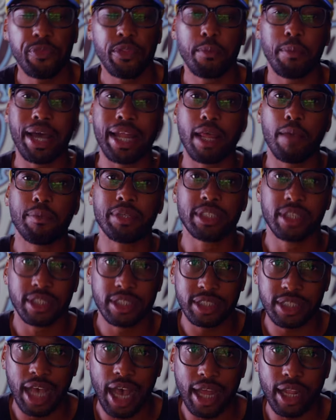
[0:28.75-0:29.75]
My name is
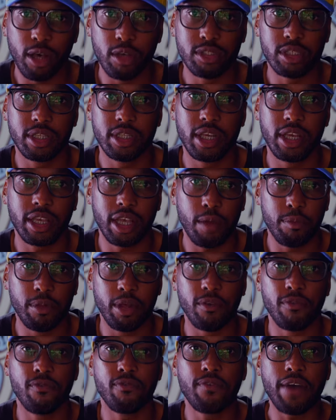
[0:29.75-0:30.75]
Hassan El-Saddique. I'm
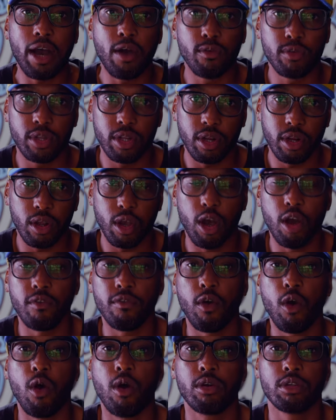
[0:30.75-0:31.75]
the founder of
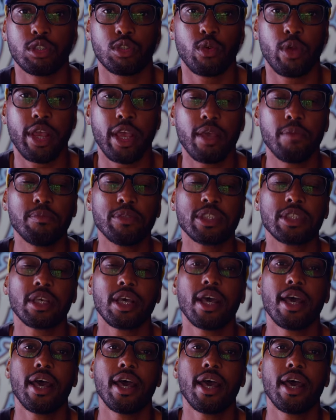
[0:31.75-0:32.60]
All Dreams,